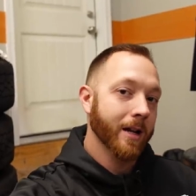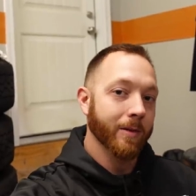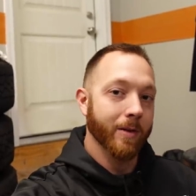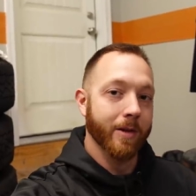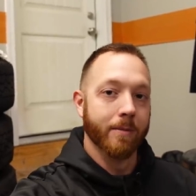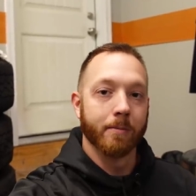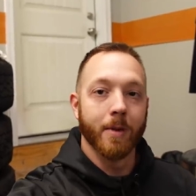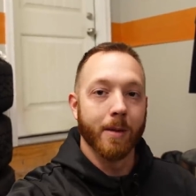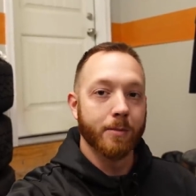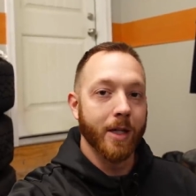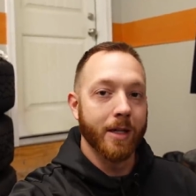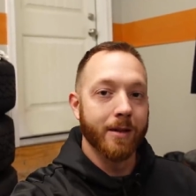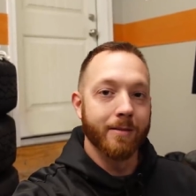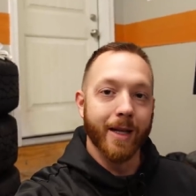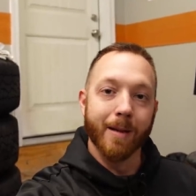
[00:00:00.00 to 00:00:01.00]
with
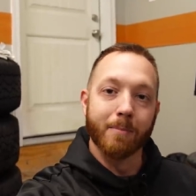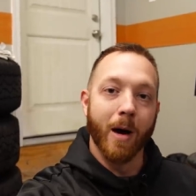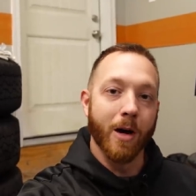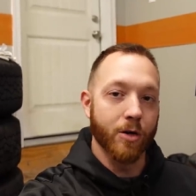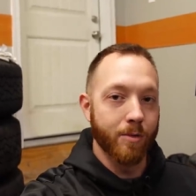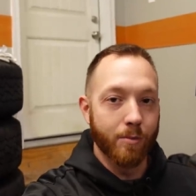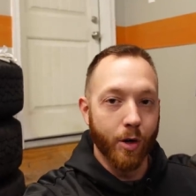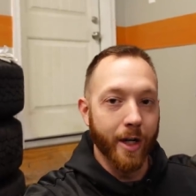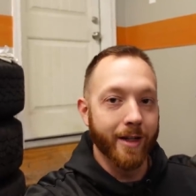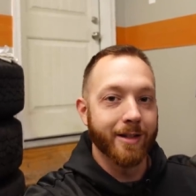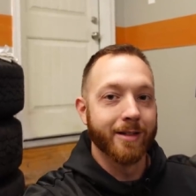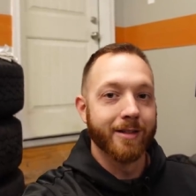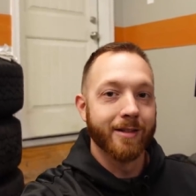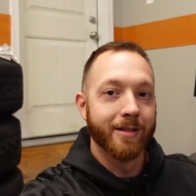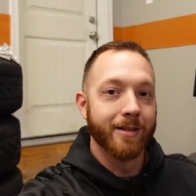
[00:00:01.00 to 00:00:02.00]
updated modern
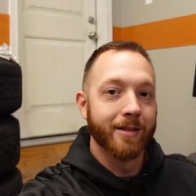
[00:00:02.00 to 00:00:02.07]
brakes.